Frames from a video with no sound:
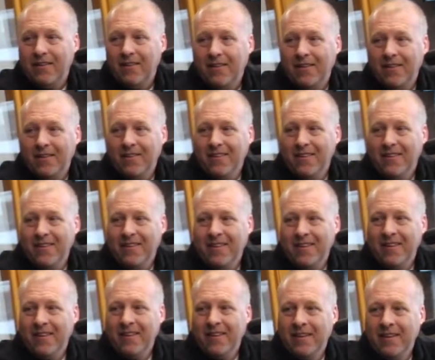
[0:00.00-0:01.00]

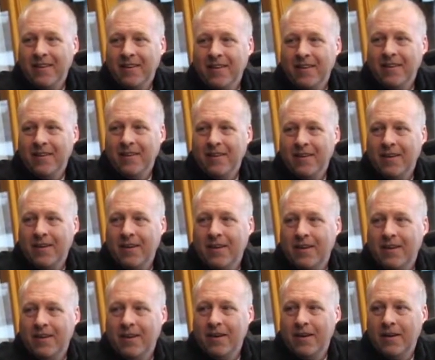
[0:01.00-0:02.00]

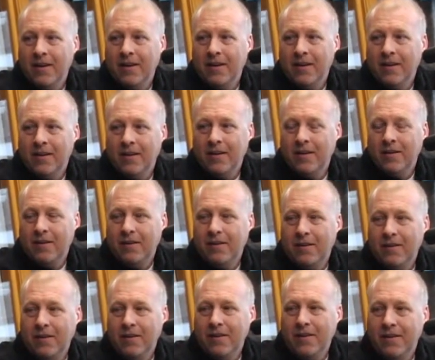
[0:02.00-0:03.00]

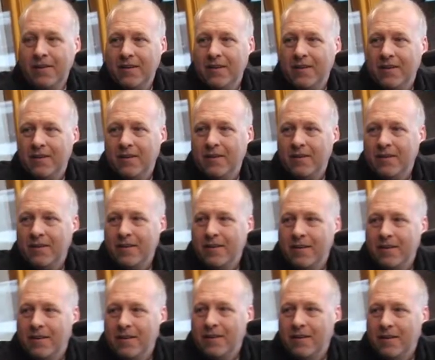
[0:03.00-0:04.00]

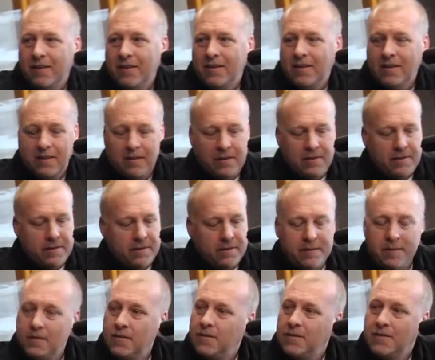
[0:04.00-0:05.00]

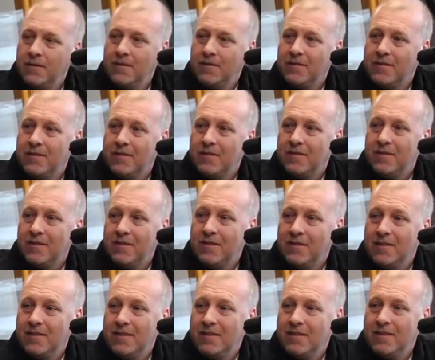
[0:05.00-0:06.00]

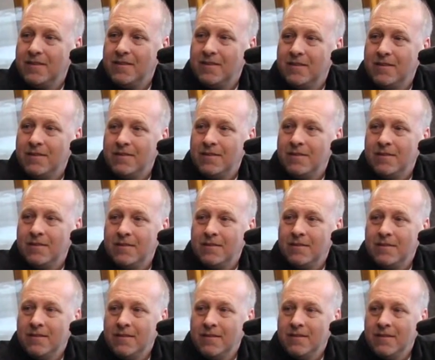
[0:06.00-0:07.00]

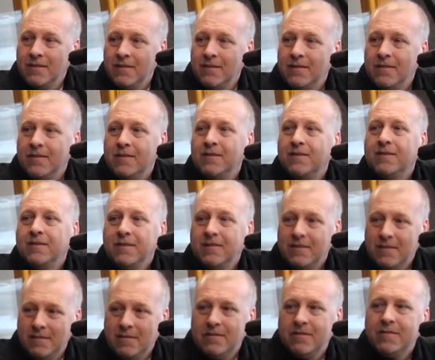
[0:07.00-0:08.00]
[no speech]